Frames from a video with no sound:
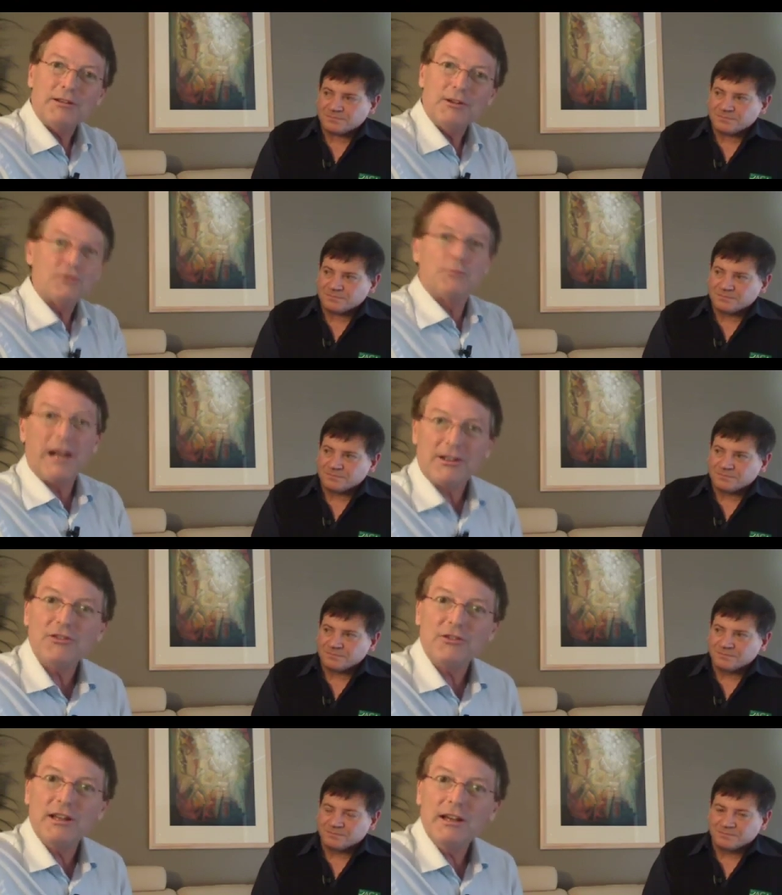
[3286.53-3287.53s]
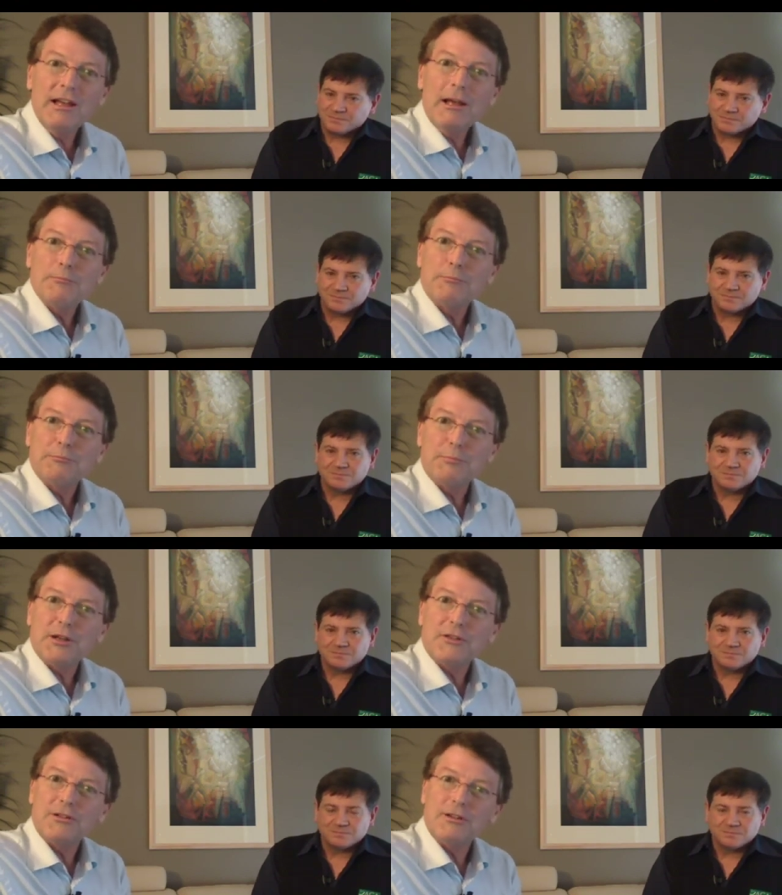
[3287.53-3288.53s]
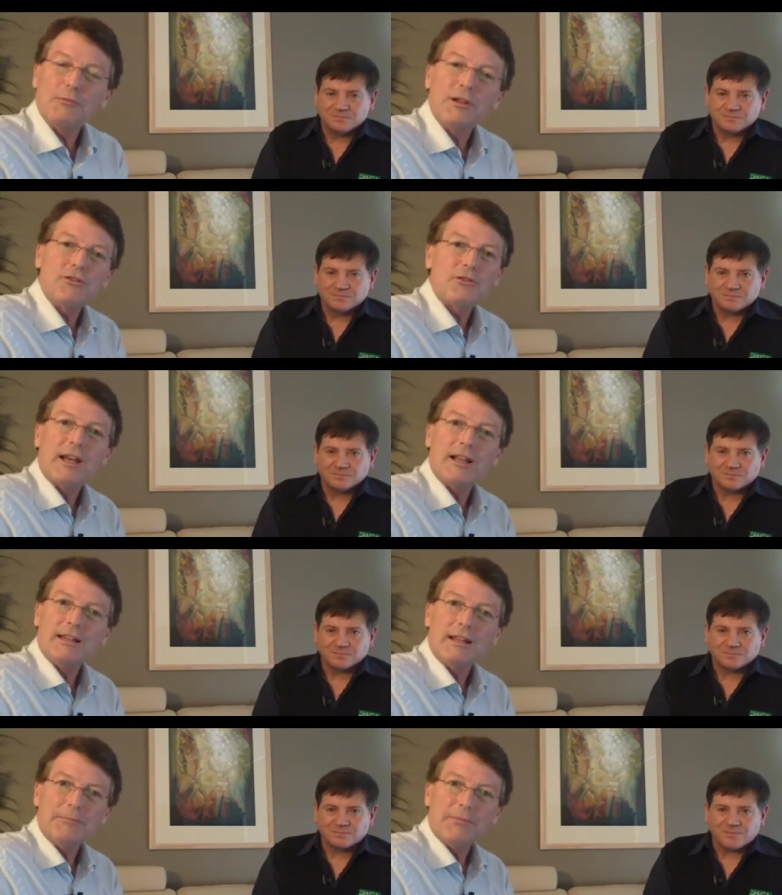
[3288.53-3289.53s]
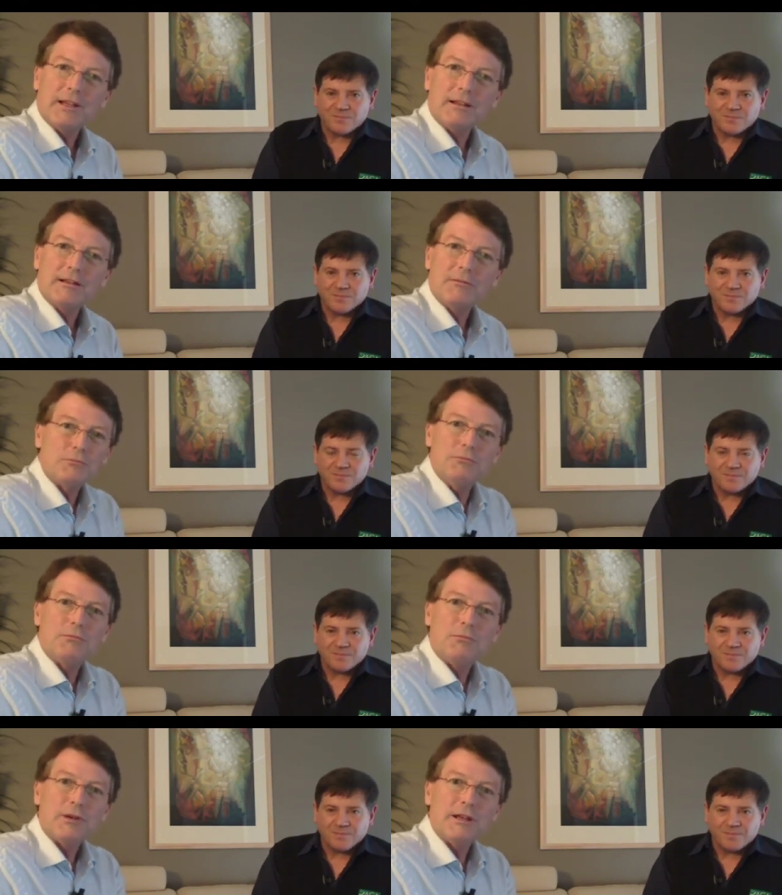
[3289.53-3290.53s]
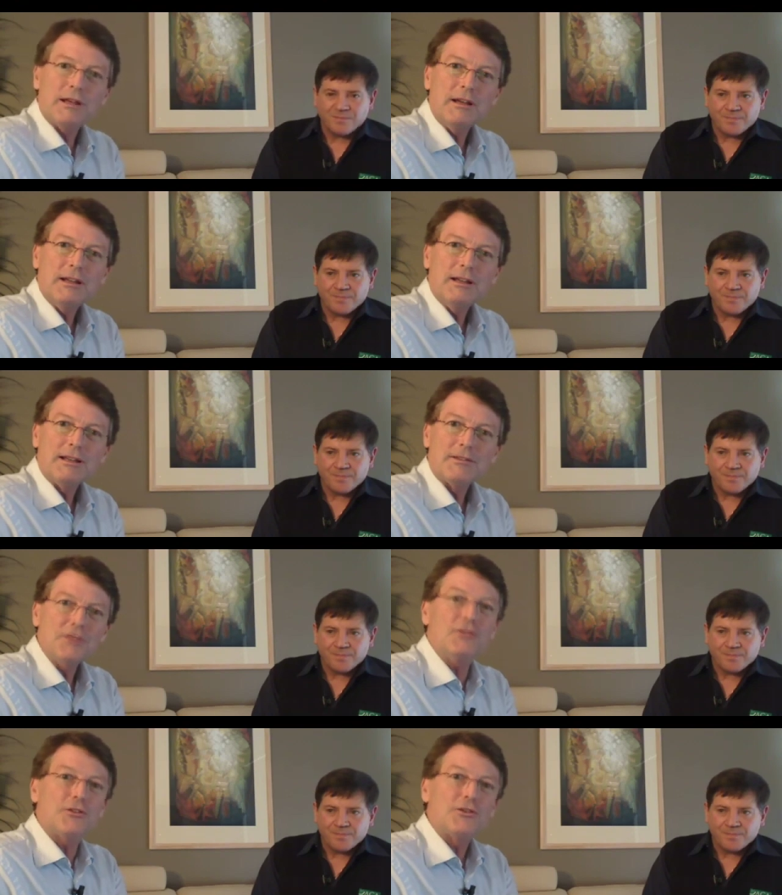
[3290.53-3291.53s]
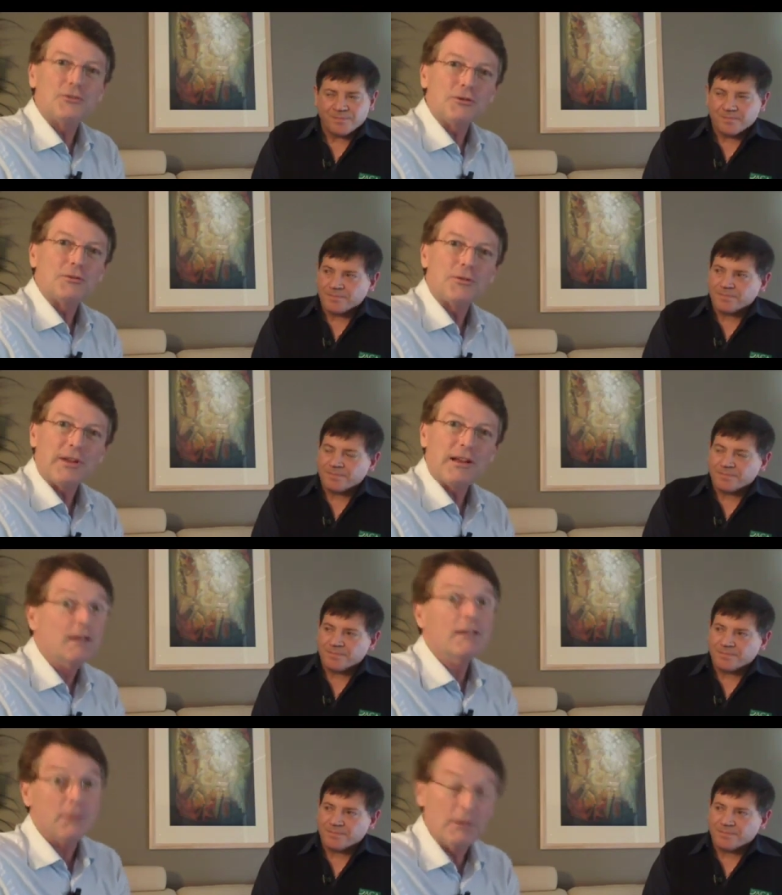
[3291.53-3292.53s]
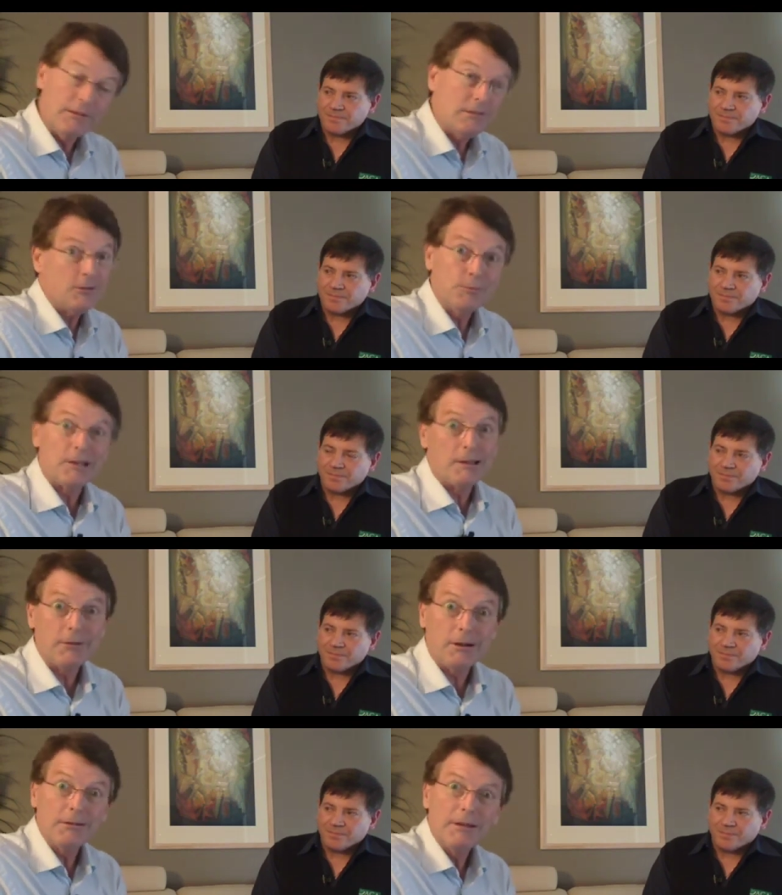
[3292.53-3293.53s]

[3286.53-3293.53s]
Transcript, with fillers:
Speaker 1: who's a practitioner but as an administrator that that where this isn't a talk we're saying, oh, well, yeah, it's pretty difficult.